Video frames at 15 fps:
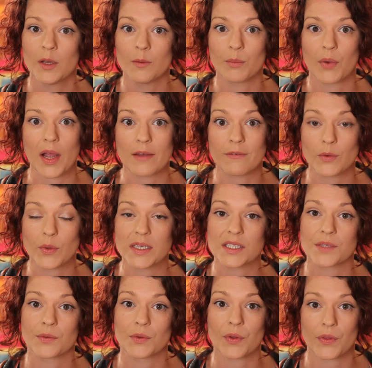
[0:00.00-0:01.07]
by a voice
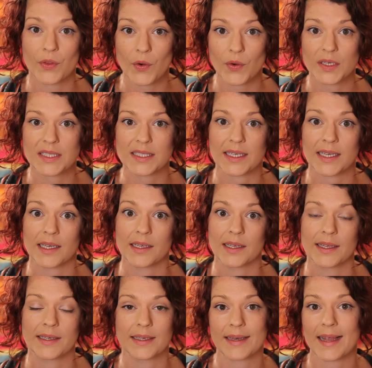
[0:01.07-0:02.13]
of authority
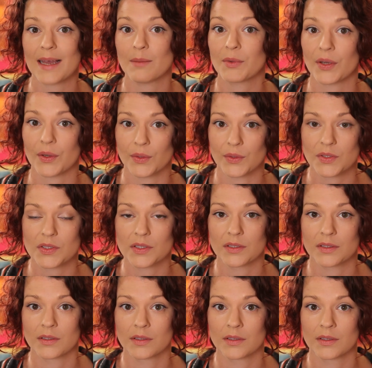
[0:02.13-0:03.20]
in a lab coat.
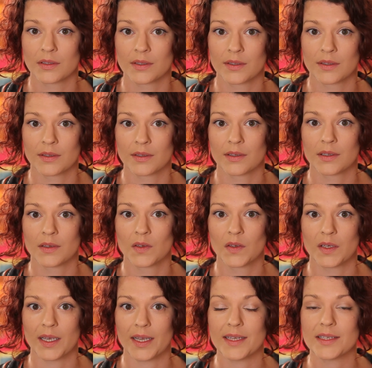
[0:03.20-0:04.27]

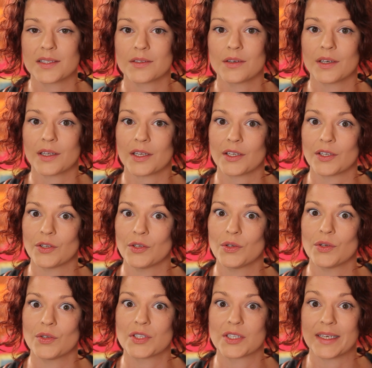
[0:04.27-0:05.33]
It's not a
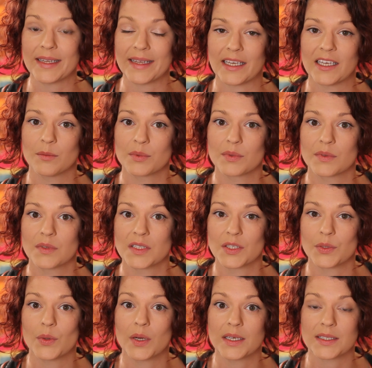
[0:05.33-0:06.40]
huge leap
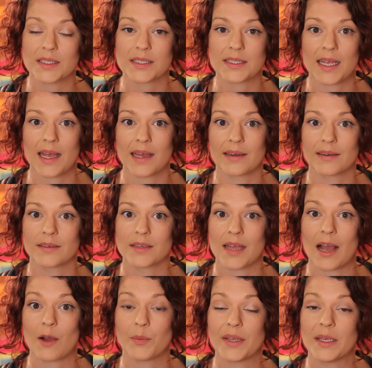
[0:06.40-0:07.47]
to understand
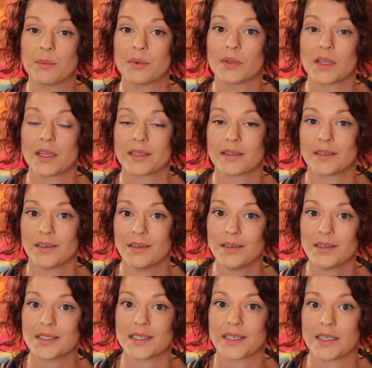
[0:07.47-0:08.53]
how people like the
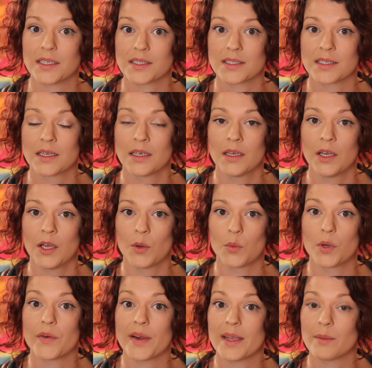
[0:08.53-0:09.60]
Nazis
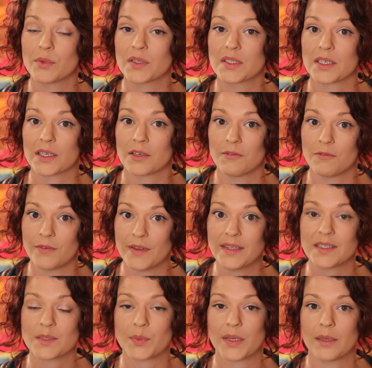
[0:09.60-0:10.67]
were able to
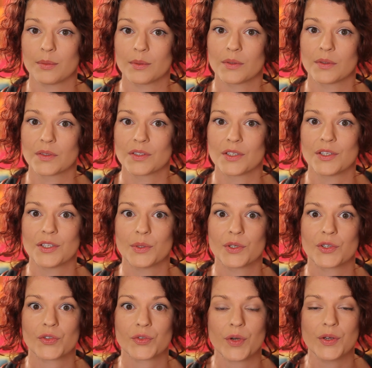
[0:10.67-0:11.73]
convince people to do
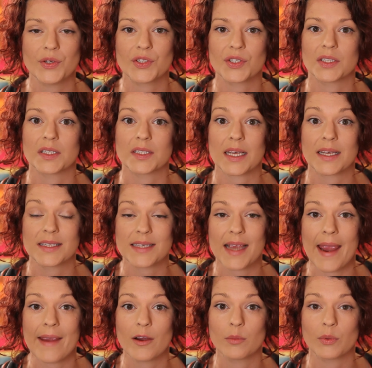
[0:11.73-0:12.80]
atrocious and
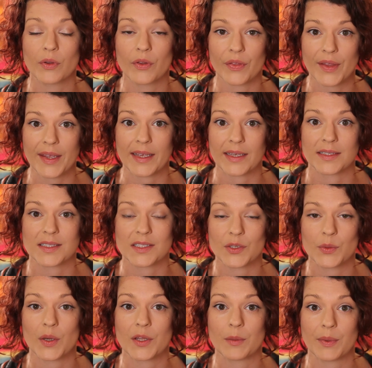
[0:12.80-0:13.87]
terrible things
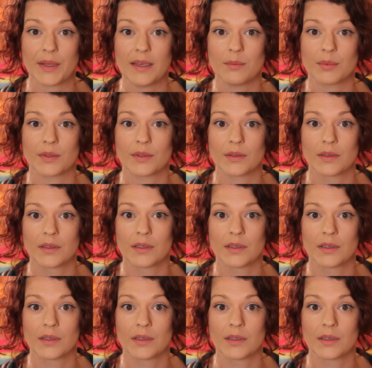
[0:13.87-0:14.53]
to other people,